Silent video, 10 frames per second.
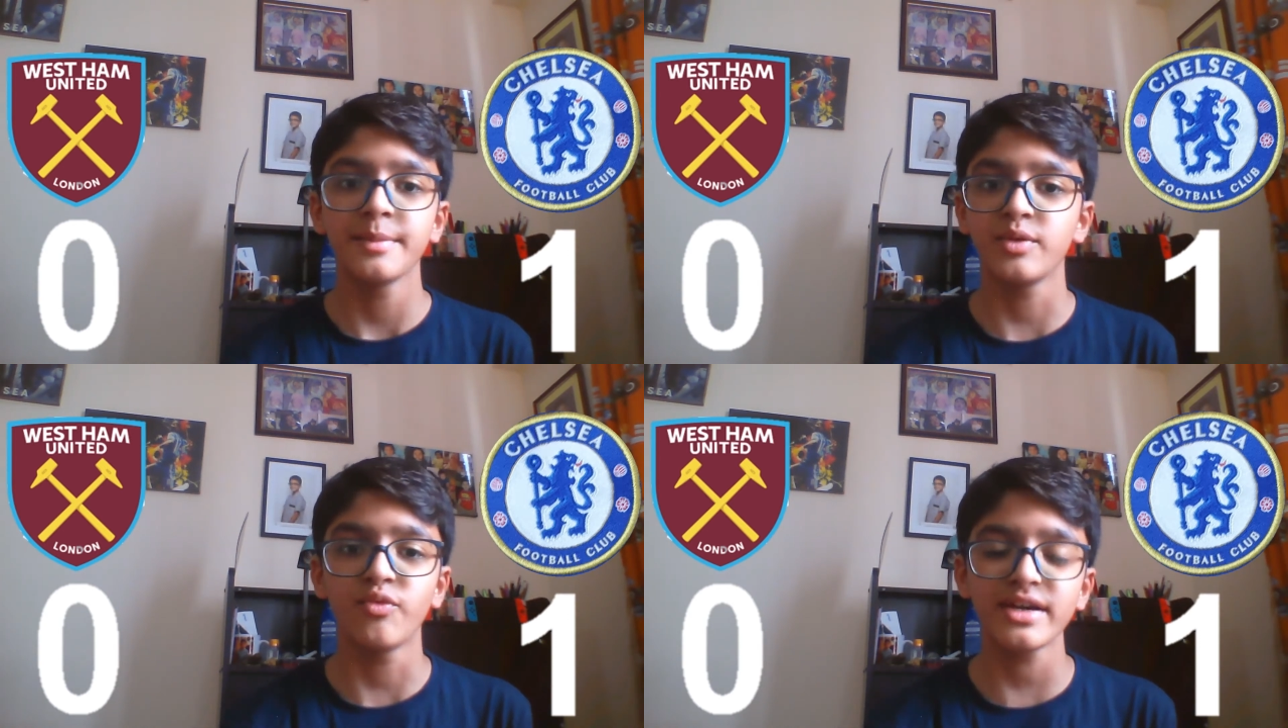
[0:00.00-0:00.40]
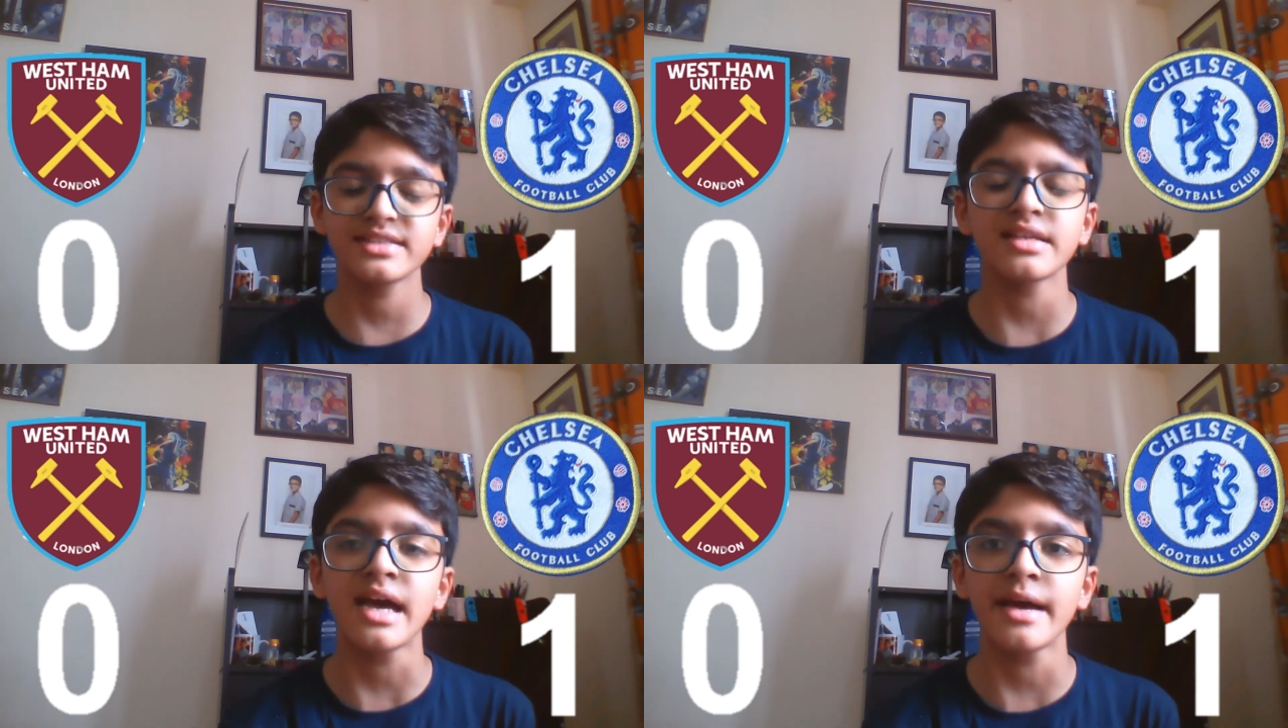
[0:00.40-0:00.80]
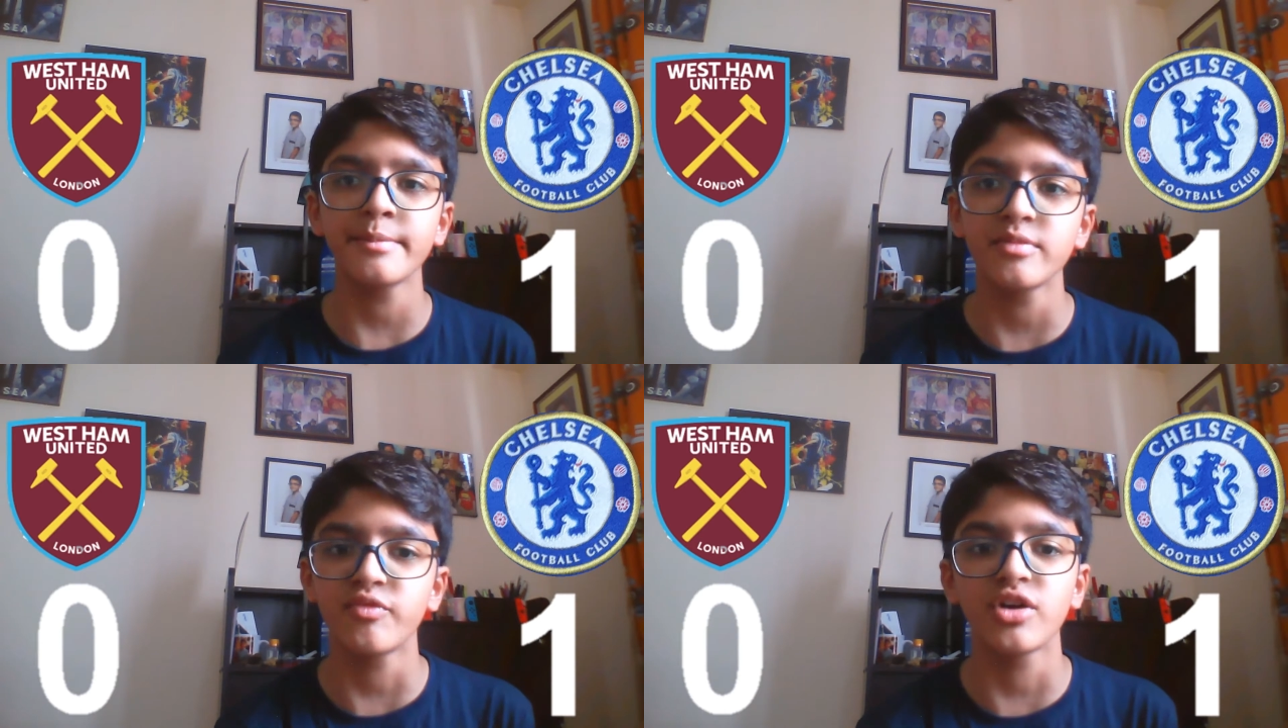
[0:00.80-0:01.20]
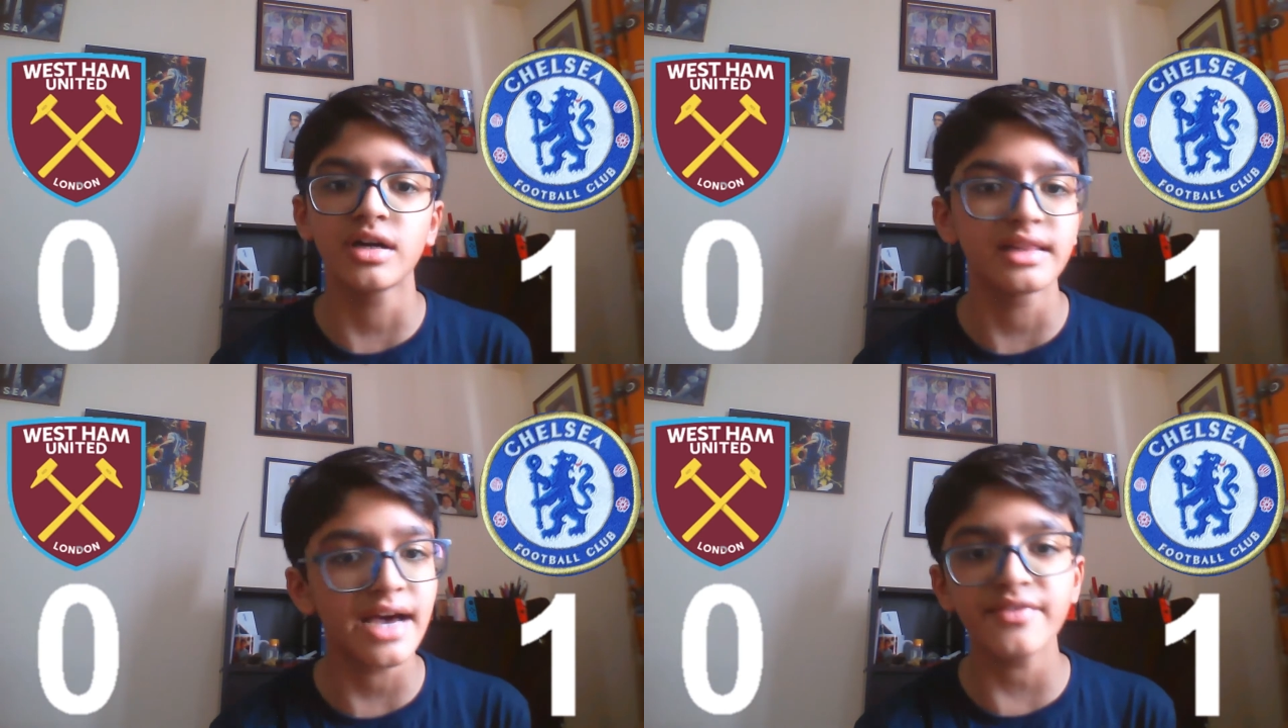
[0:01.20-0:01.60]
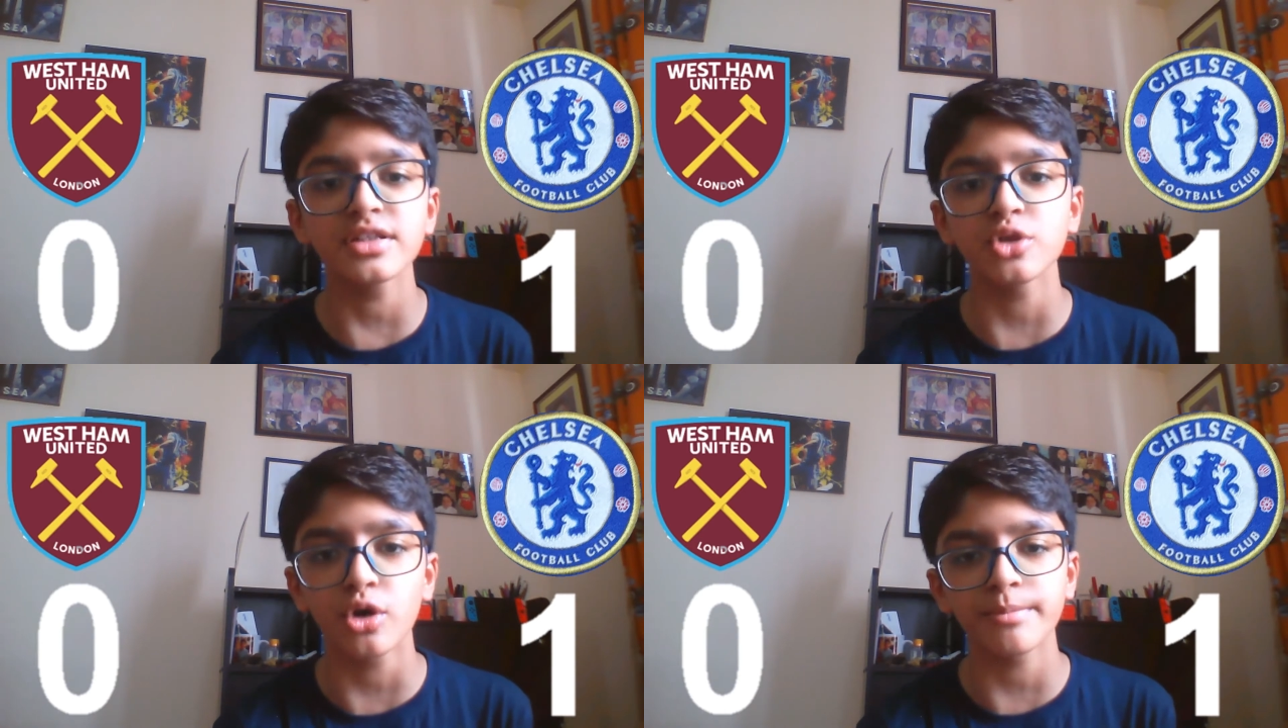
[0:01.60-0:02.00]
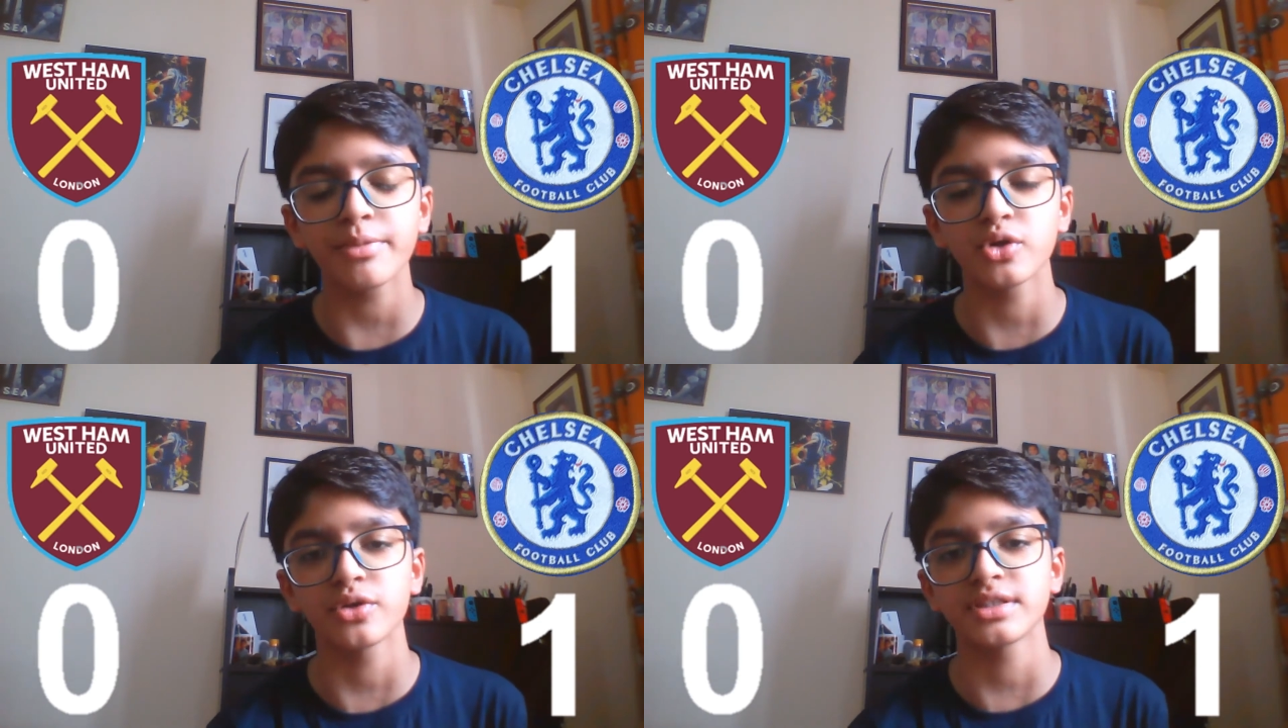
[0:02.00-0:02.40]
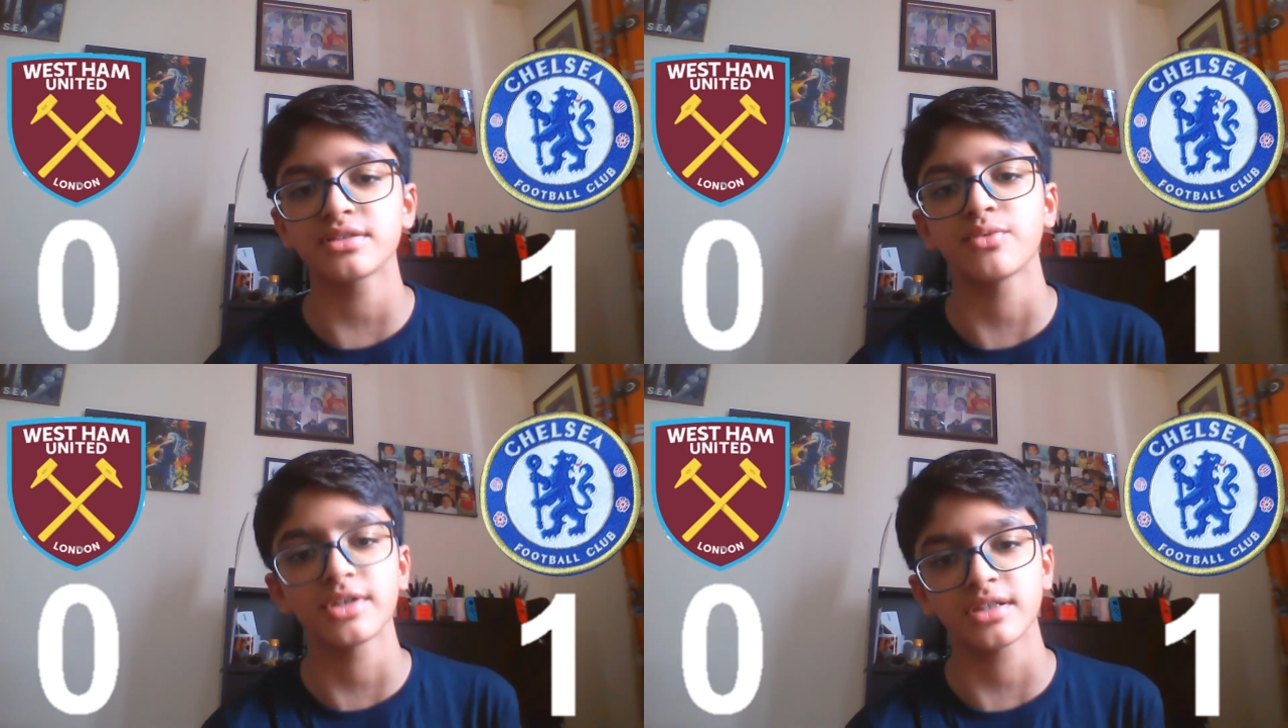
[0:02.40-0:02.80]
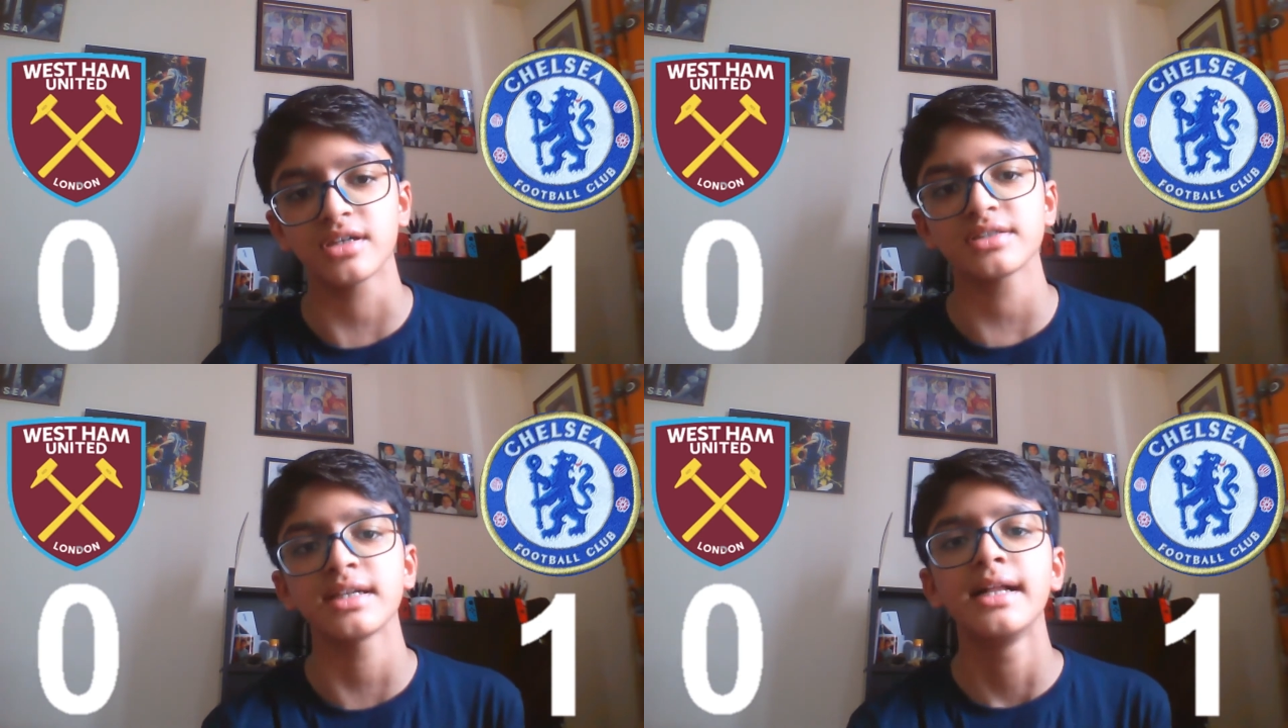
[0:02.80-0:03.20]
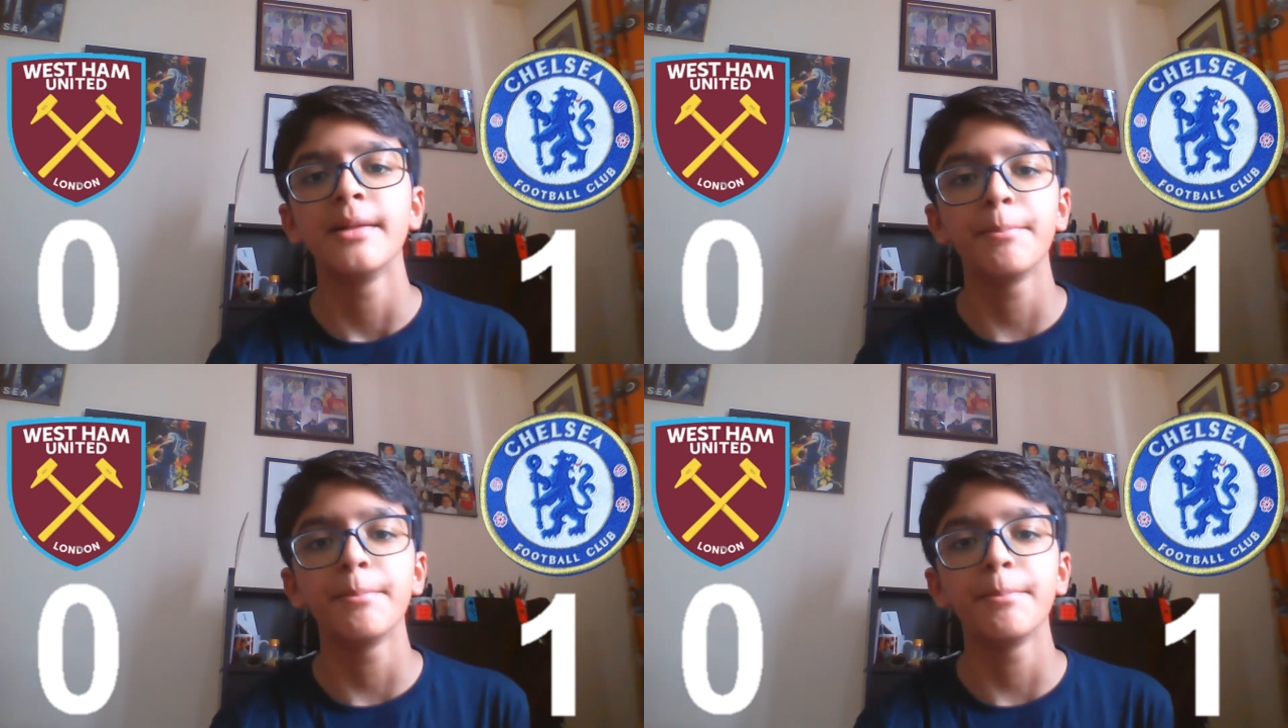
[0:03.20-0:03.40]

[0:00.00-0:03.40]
I mean, West Ham were leveled on points with us.